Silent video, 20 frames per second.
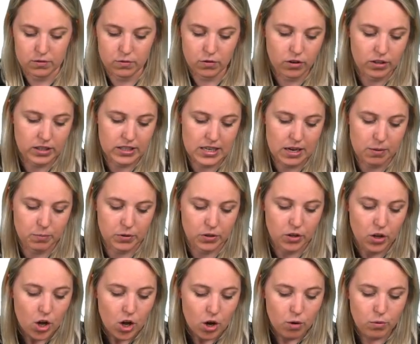For example,
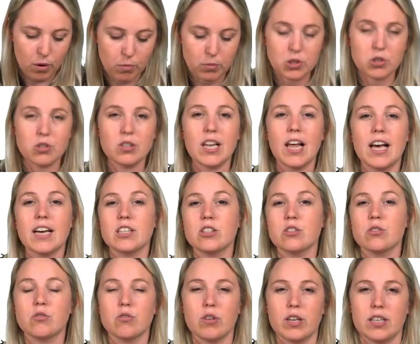what would you like
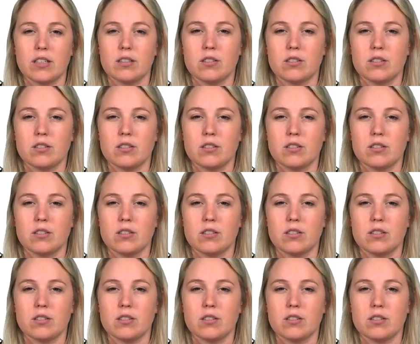to drink?